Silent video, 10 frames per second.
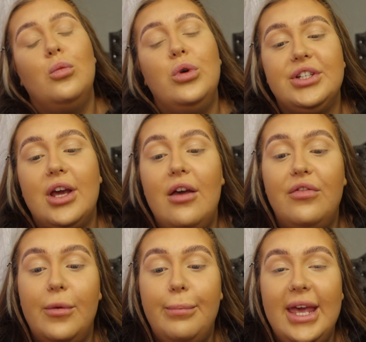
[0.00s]
would go
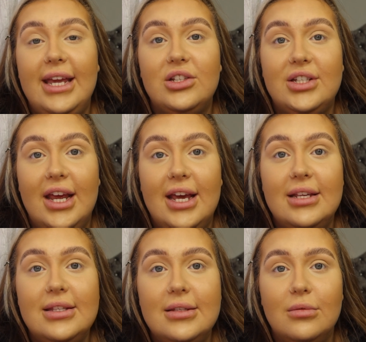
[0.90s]
for
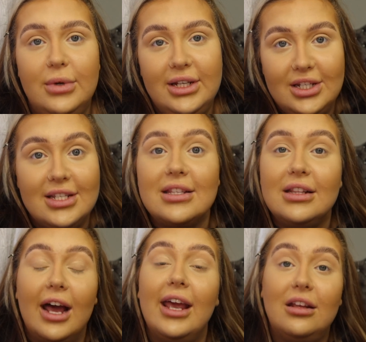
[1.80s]
peaches, which is
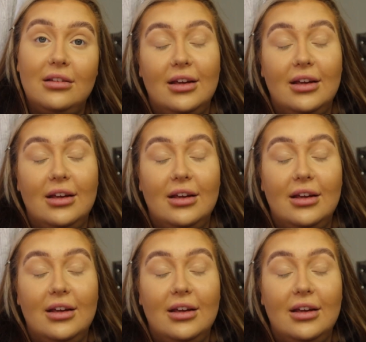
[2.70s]
like,